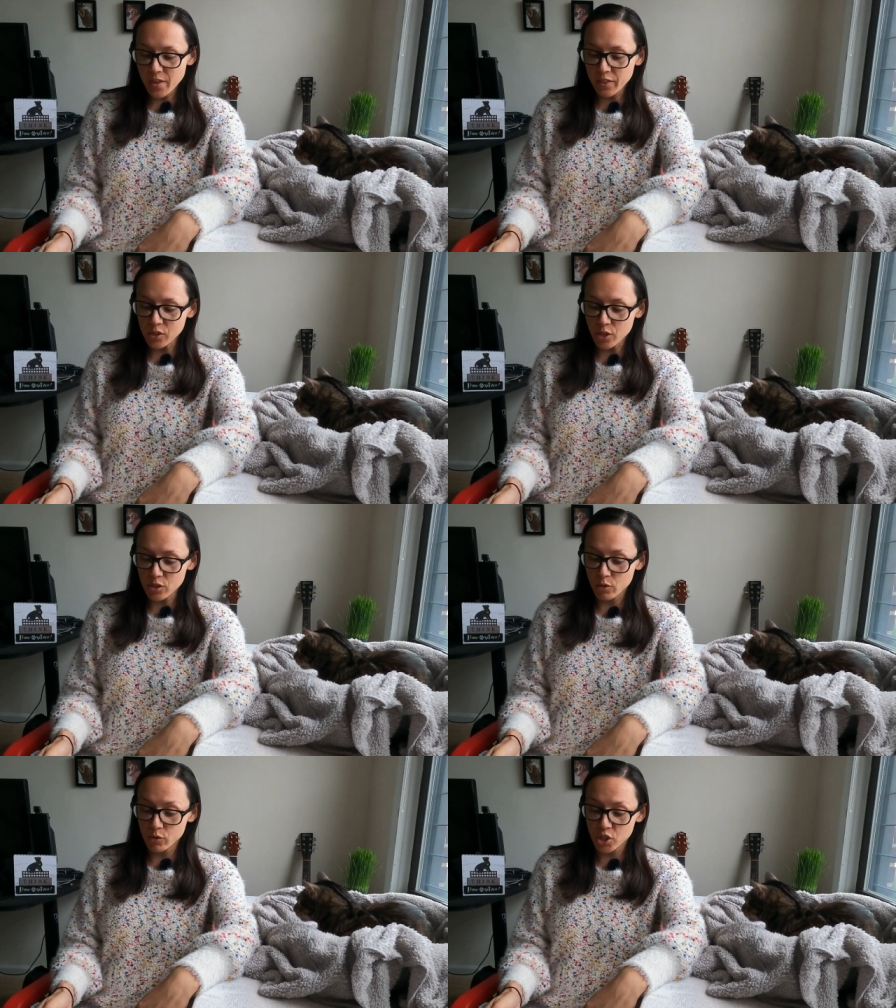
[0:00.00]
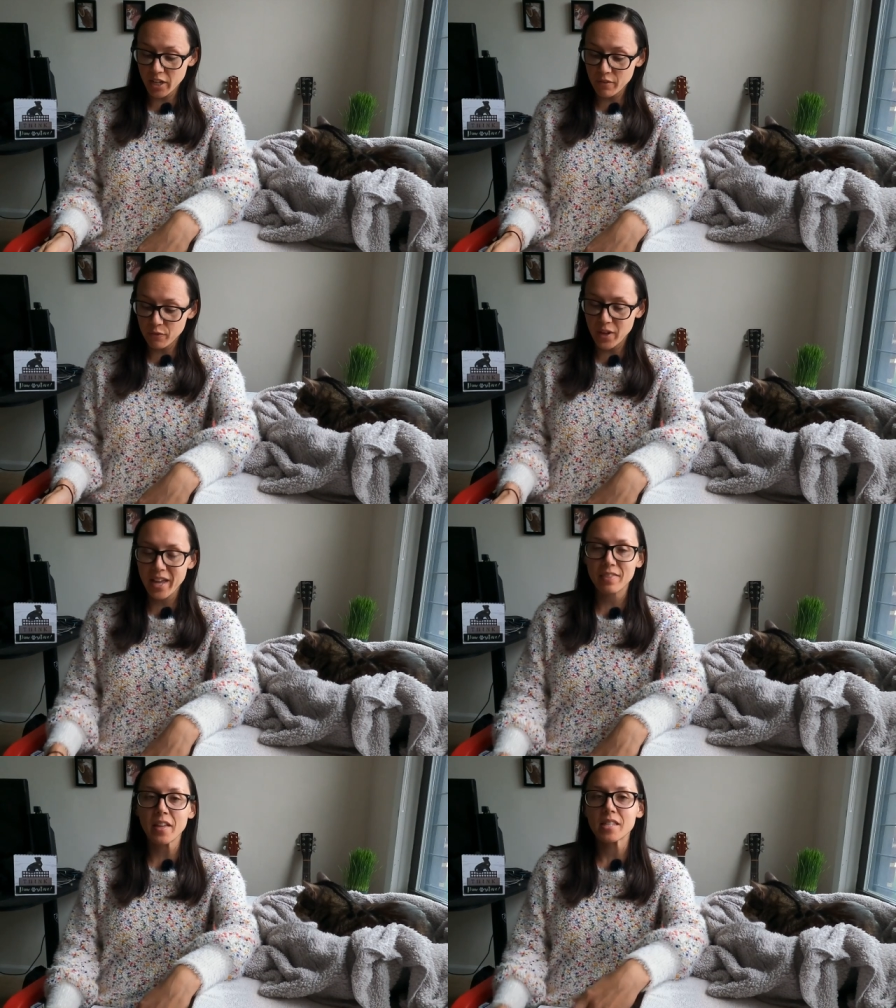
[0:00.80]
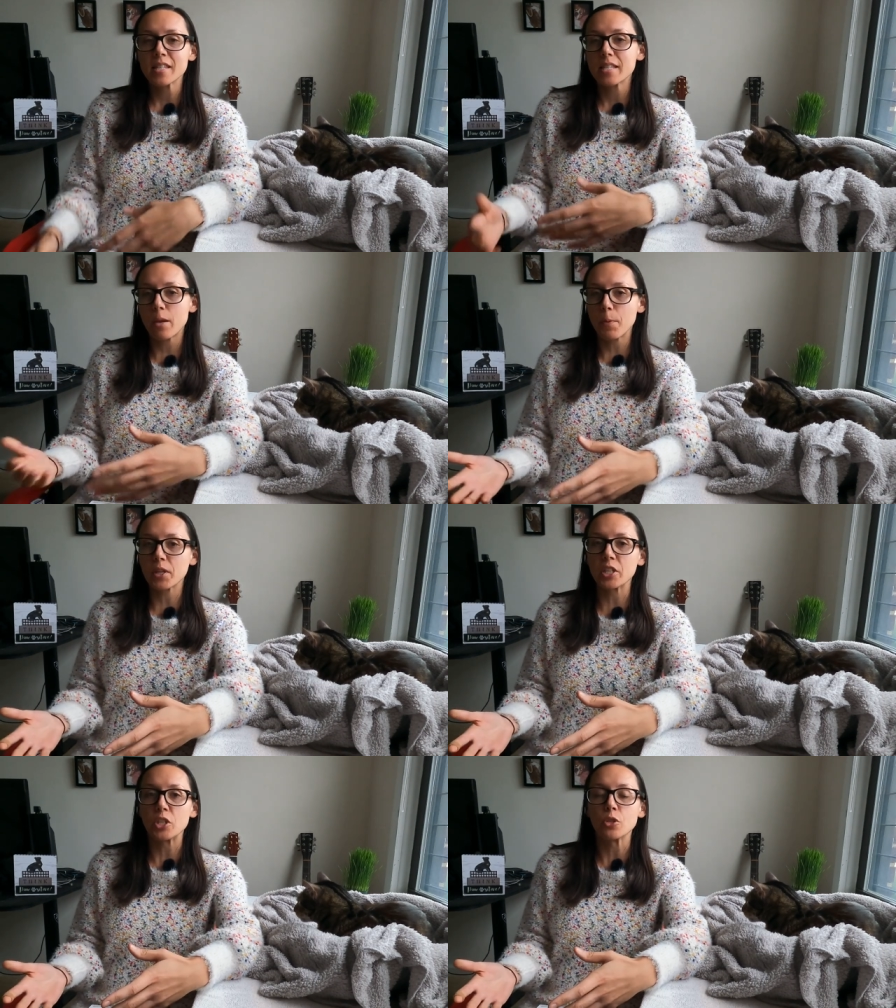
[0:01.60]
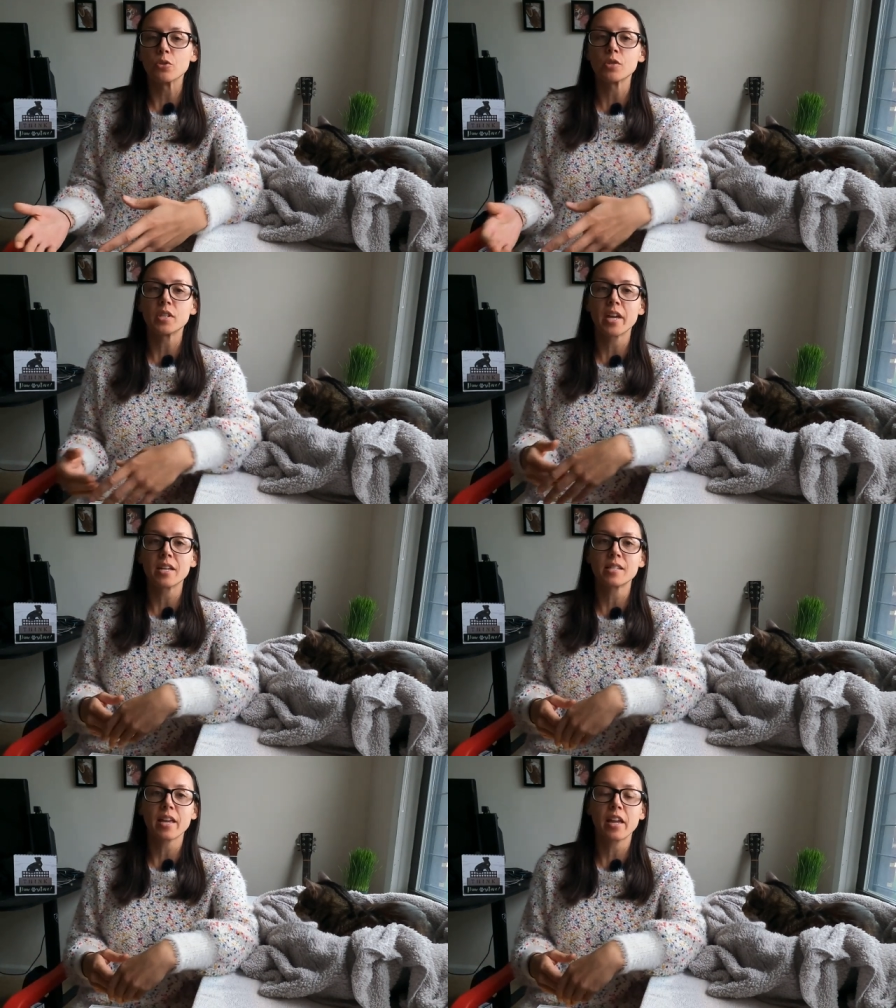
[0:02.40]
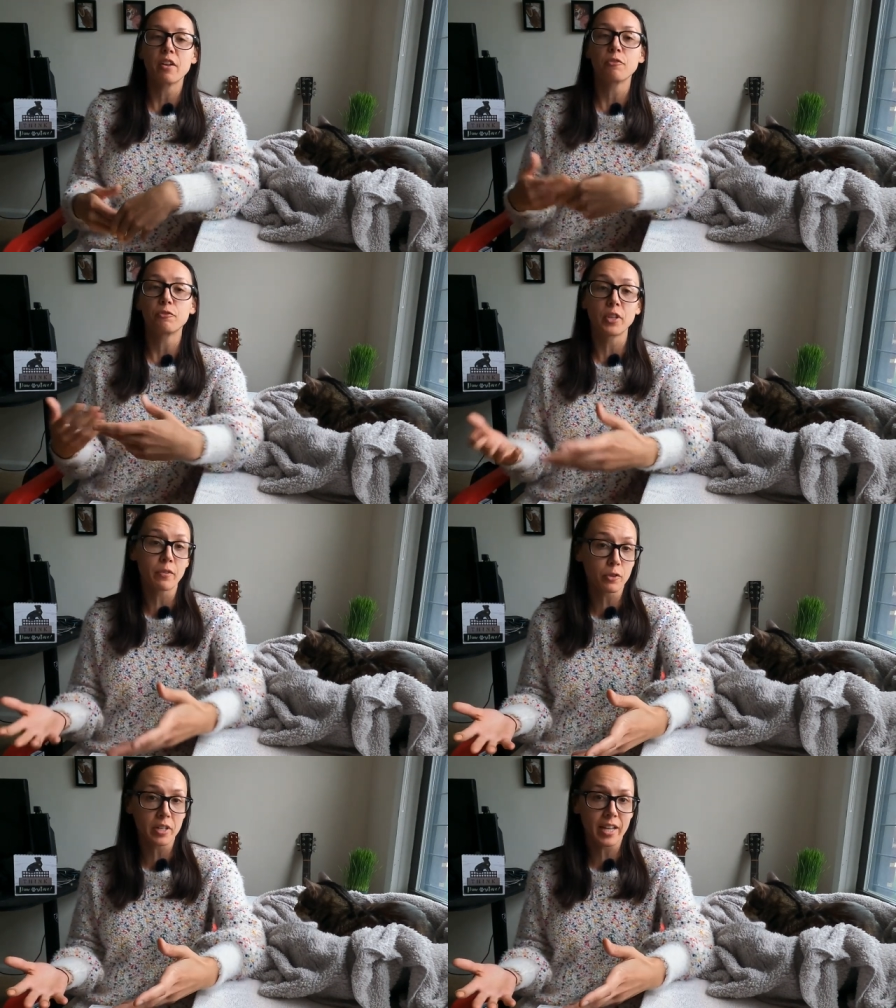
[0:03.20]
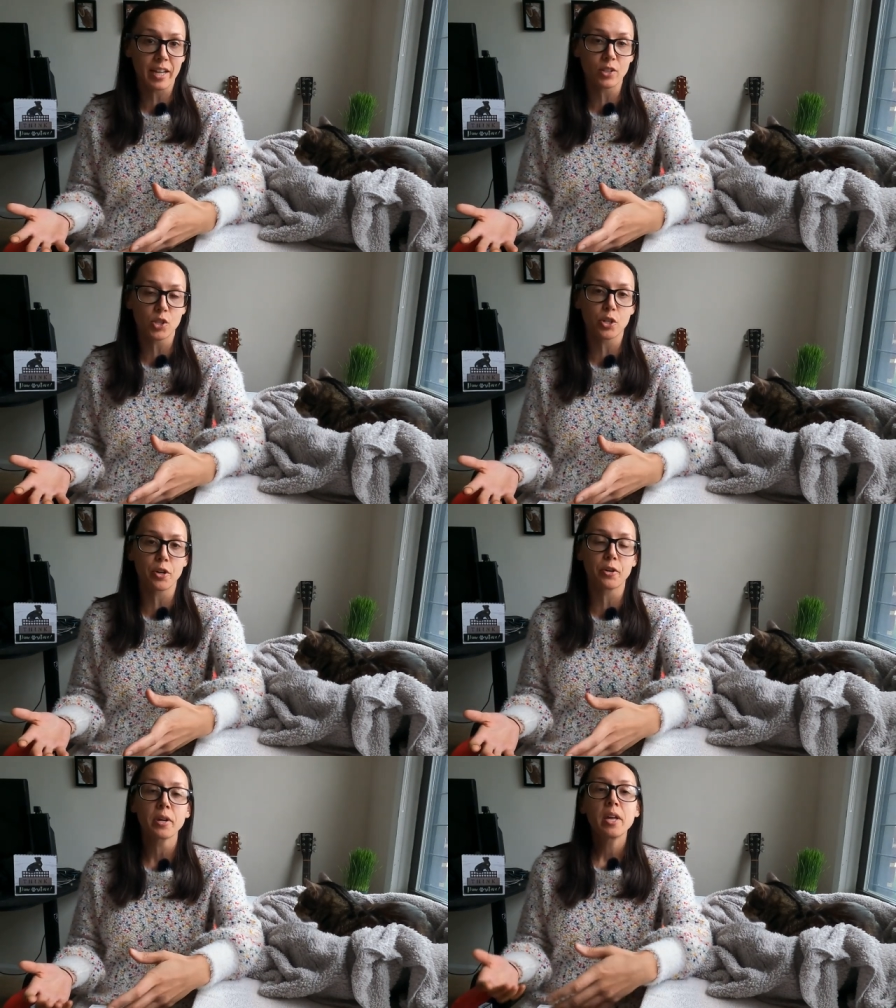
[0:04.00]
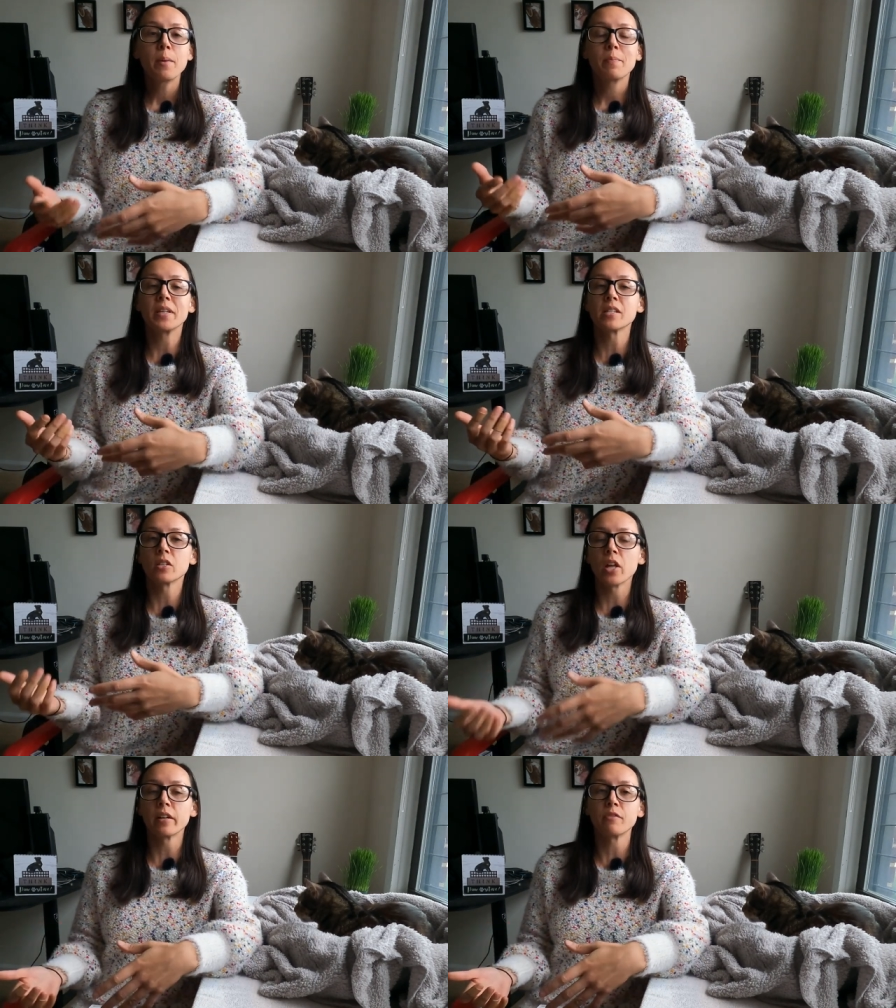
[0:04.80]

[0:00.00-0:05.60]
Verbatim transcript: Then there's also chicken fat that's typically used as a flavor enhancer because a lot